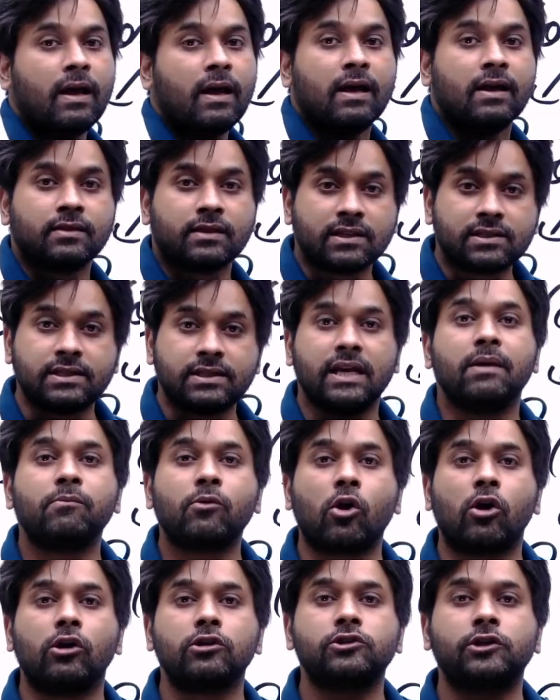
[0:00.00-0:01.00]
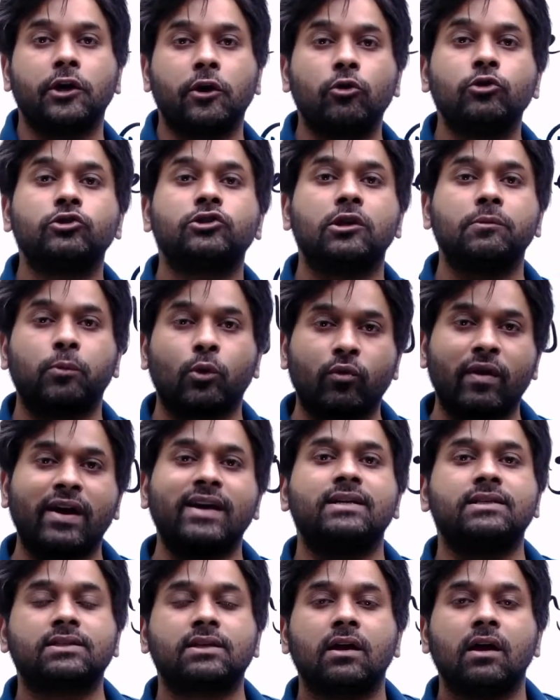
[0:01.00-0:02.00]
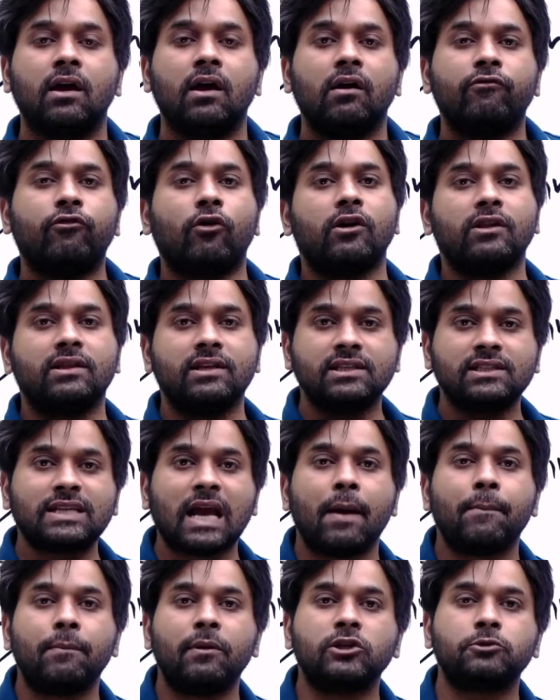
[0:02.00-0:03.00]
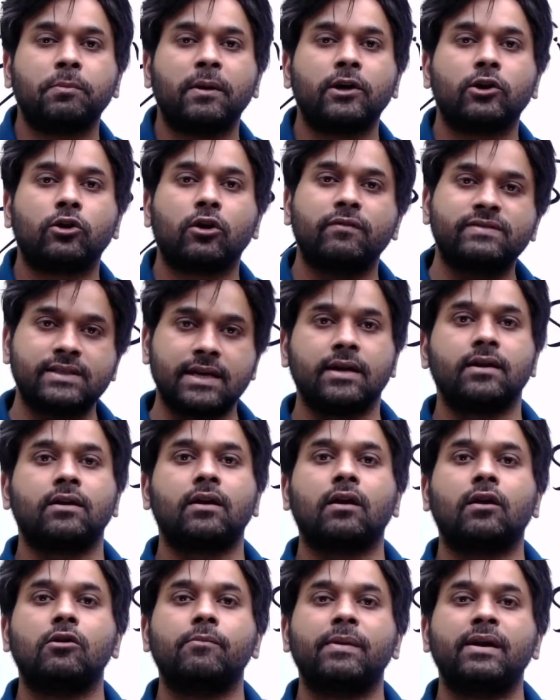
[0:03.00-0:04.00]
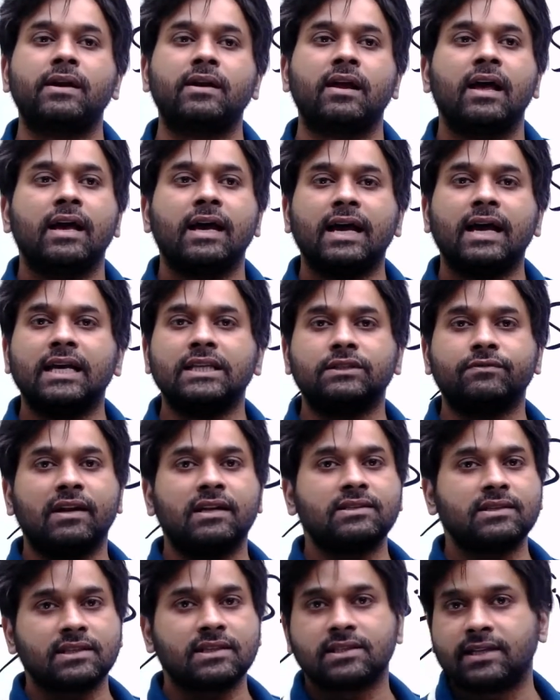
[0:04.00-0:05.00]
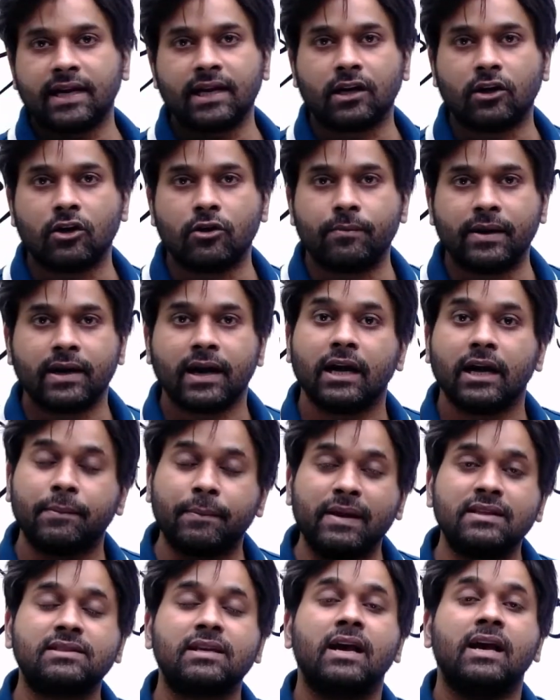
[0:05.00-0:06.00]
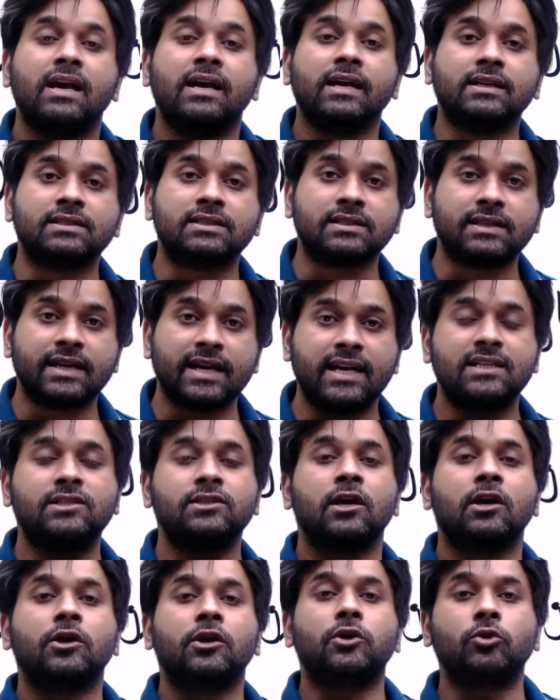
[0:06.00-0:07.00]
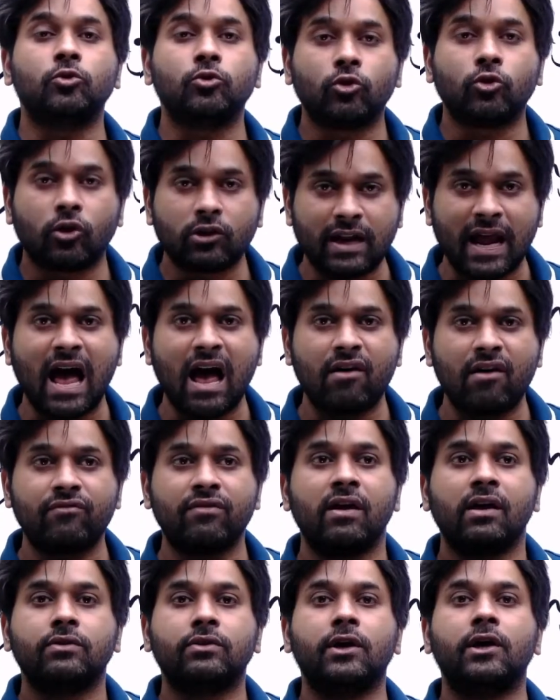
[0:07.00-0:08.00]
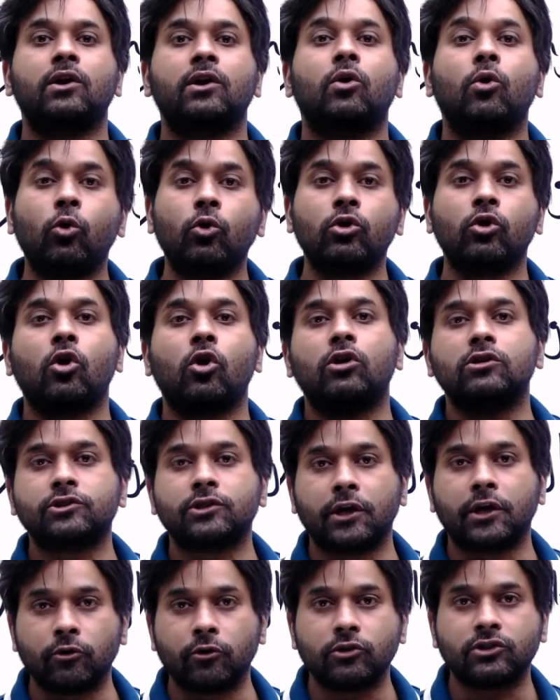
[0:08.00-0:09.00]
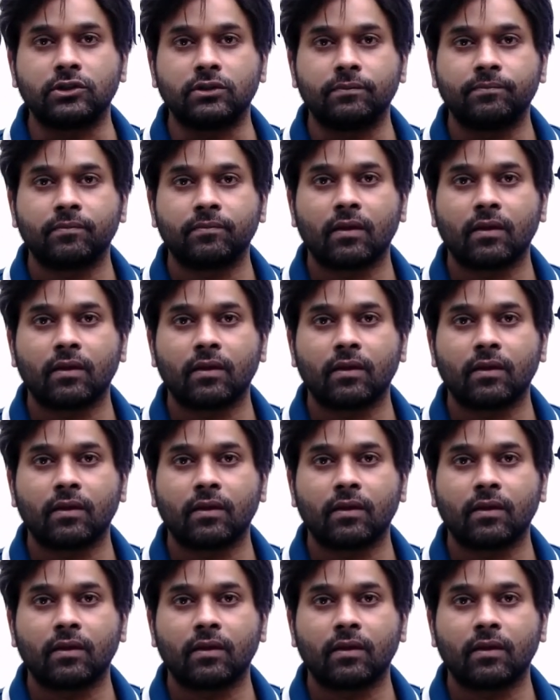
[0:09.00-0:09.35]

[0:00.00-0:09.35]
the same constitution provides for the establishment of central government as well as state government. It means states do not have their own constitution.